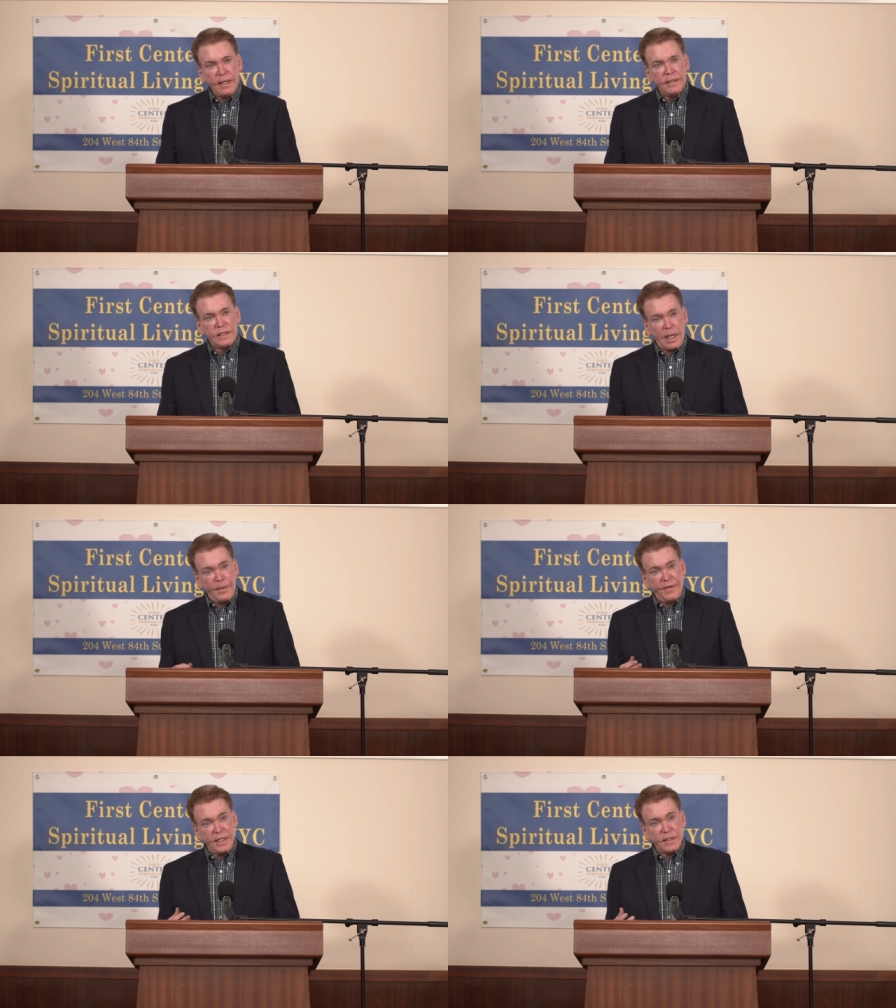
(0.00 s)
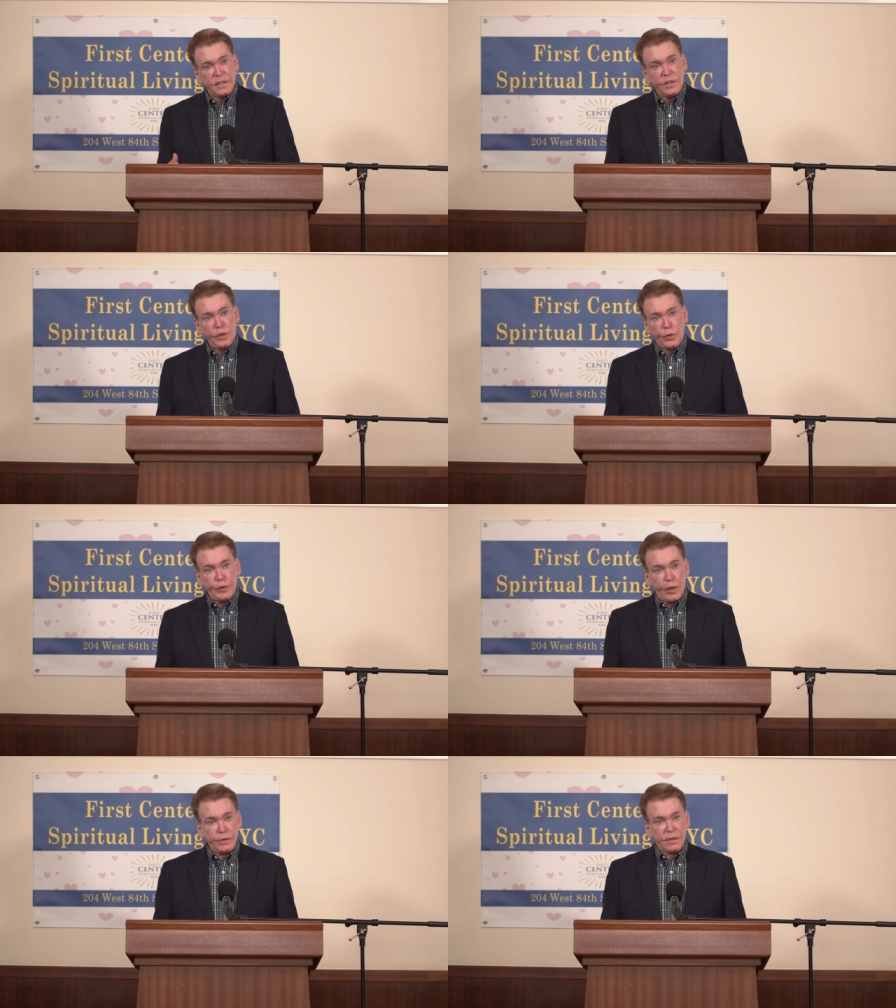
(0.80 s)
some of us, you'll
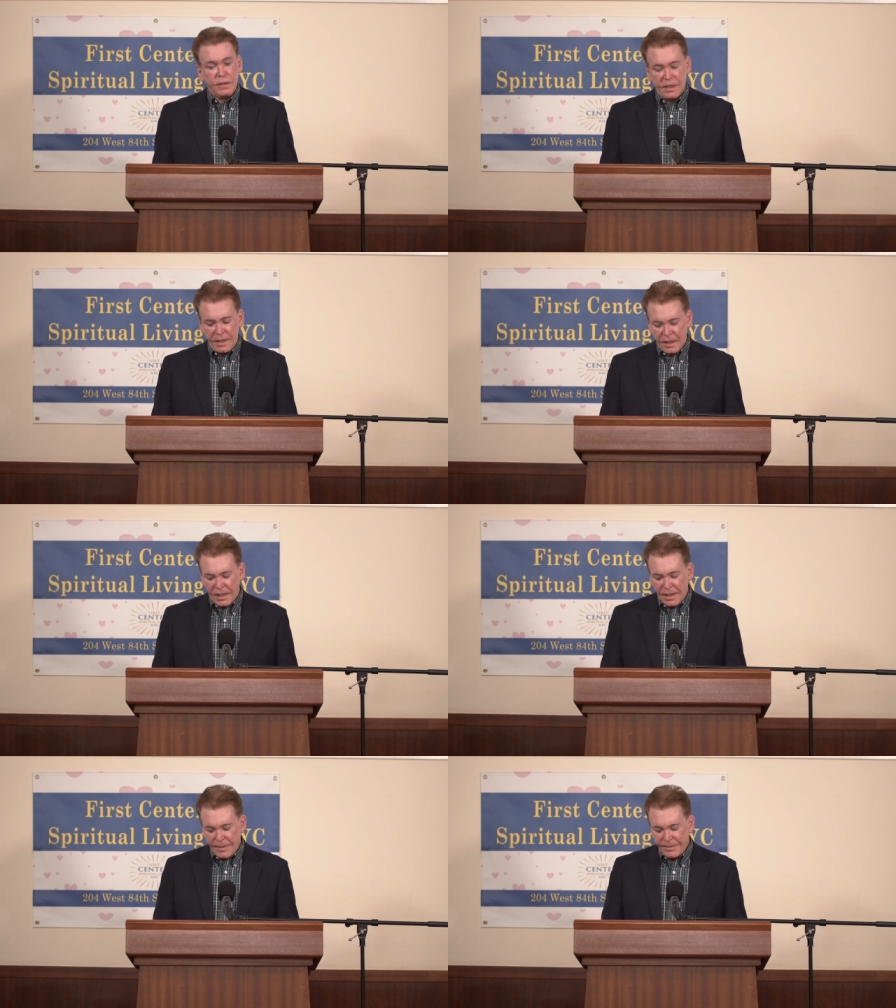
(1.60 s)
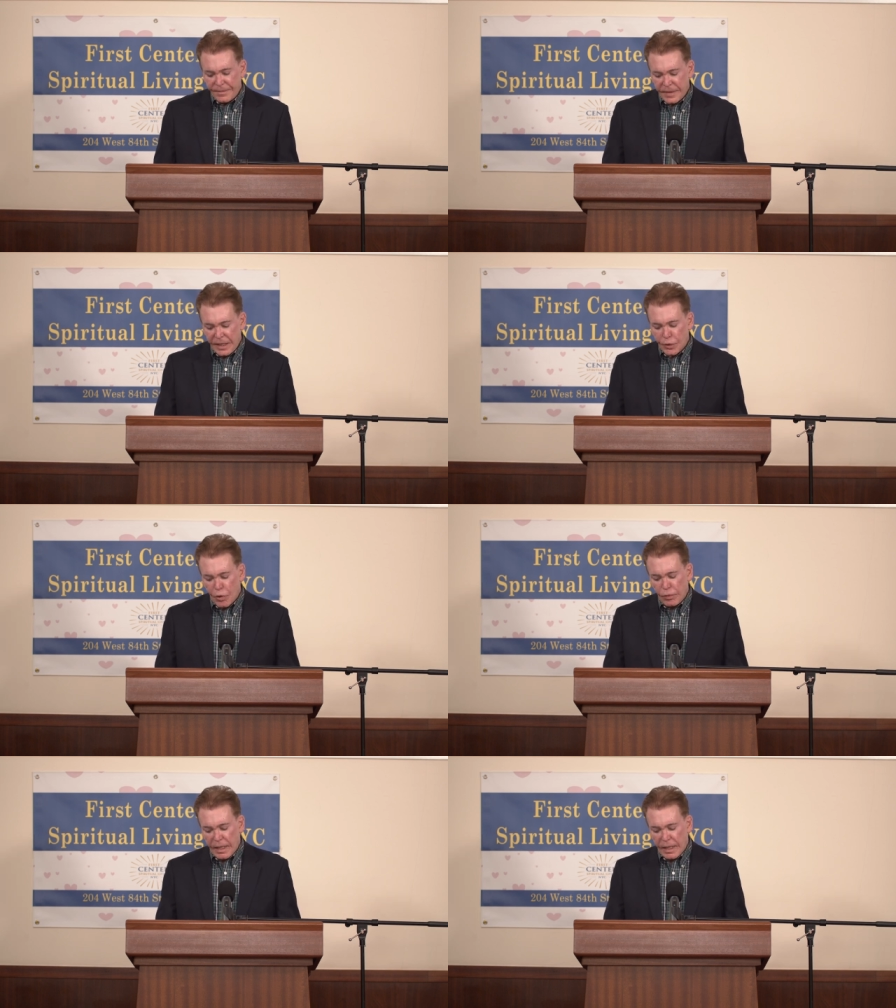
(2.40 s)
note, um, in your own